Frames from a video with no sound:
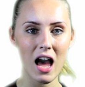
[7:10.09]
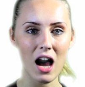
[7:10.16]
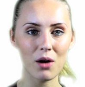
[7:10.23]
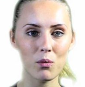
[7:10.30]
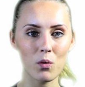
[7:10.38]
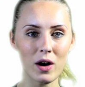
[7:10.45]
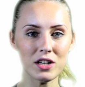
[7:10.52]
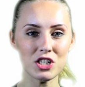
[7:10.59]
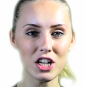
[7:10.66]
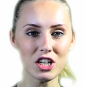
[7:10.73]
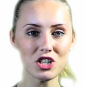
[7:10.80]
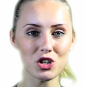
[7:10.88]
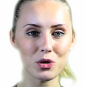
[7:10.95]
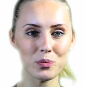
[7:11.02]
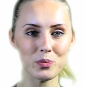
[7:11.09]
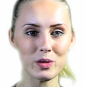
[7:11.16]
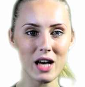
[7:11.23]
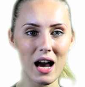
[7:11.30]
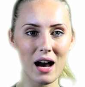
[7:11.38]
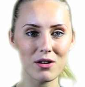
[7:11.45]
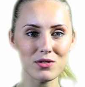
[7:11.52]
And when Josh comes
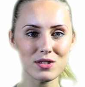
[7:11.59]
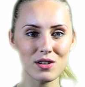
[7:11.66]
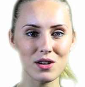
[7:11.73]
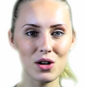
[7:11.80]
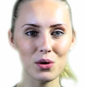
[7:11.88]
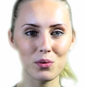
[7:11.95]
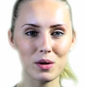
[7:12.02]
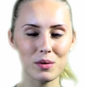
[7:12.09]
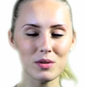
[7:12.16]
out, we